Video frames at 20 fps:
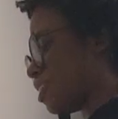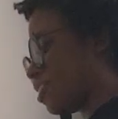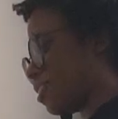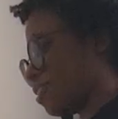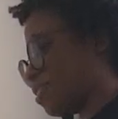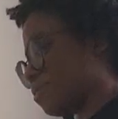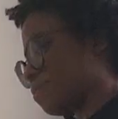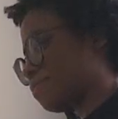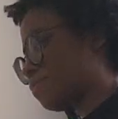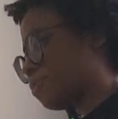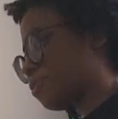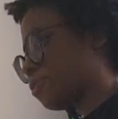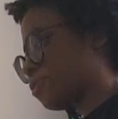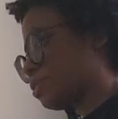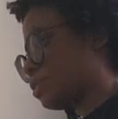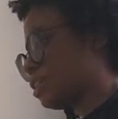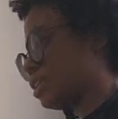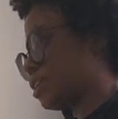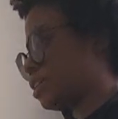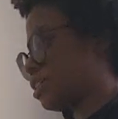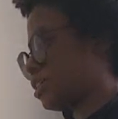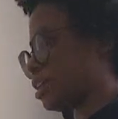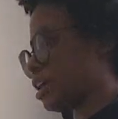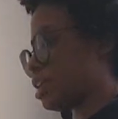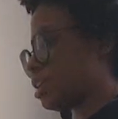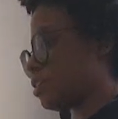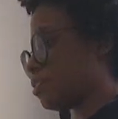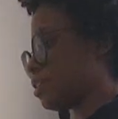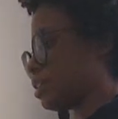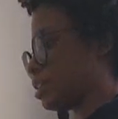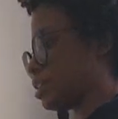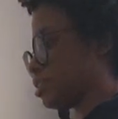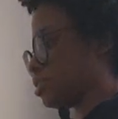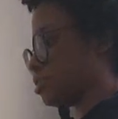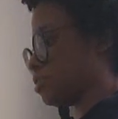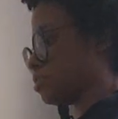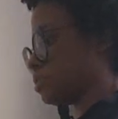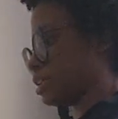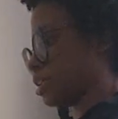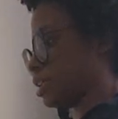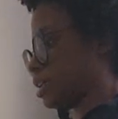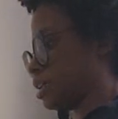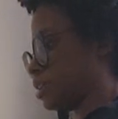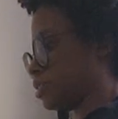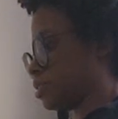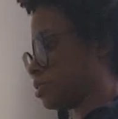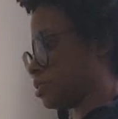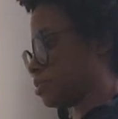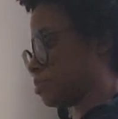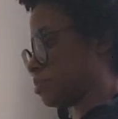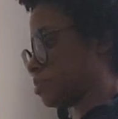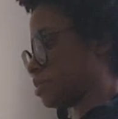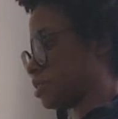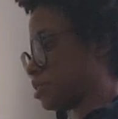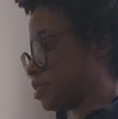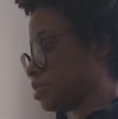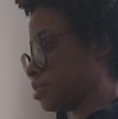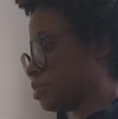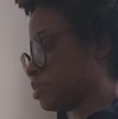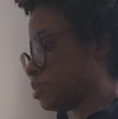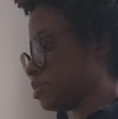all four on there. I know I can do it later, but